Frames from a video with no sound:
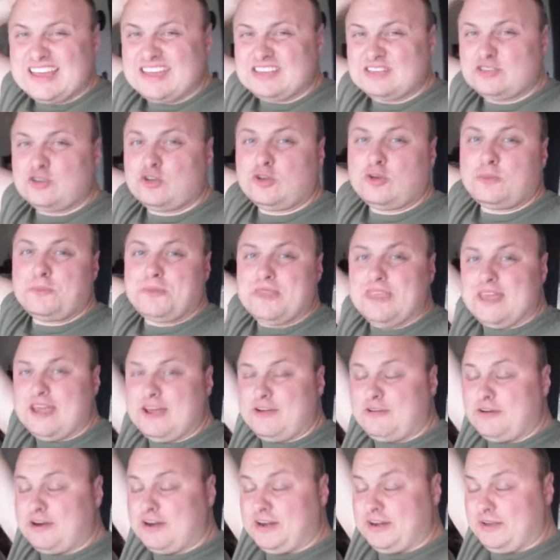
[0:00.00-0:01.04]
It's all up in the
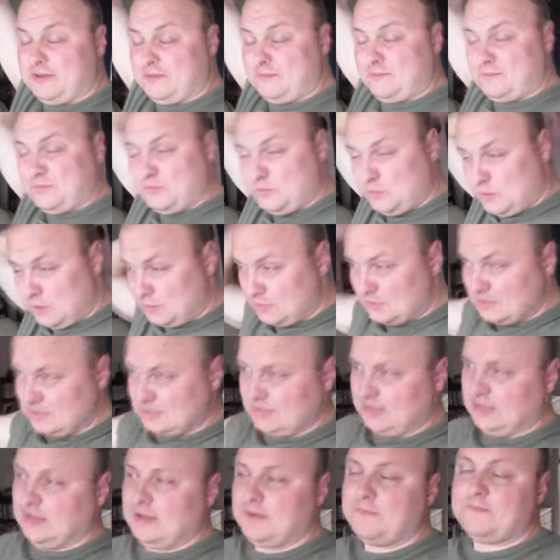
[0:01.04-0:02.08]
air right now. We will
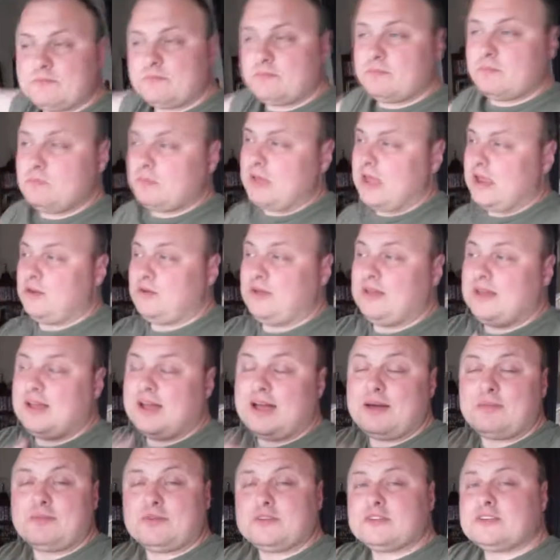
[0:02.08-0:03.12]
see. Anyway,
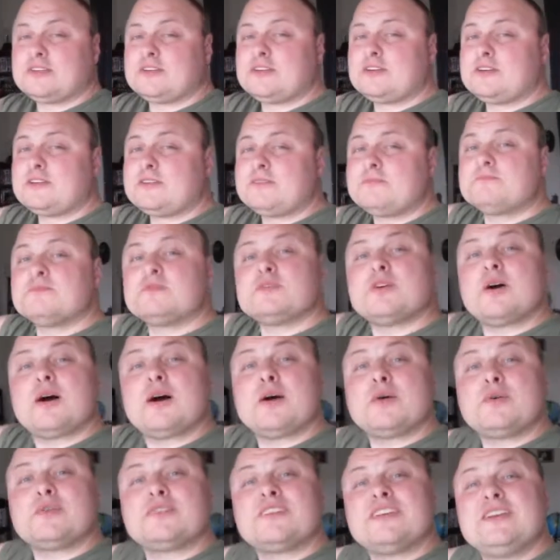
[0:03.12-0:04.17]
I'm going to go, so
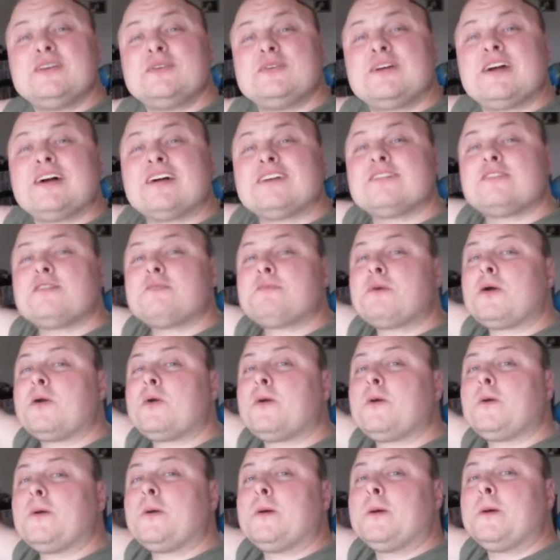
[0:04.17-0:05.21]
I will see you guys
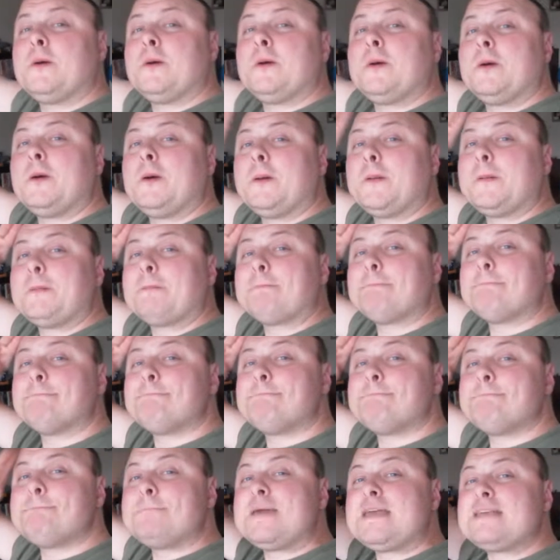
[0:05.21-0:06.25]
tomorrow.
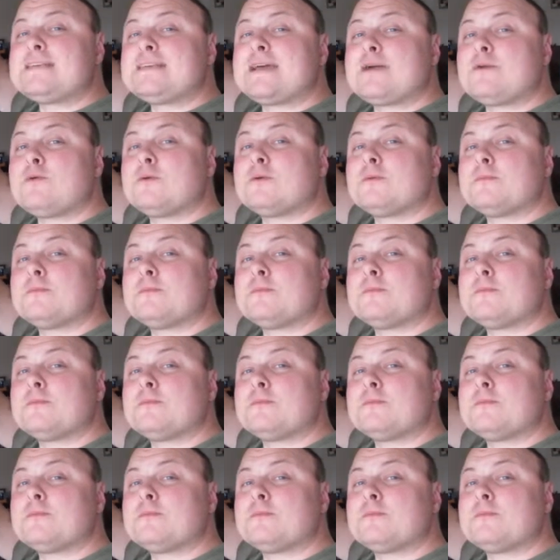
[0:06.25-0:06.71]
Peace out.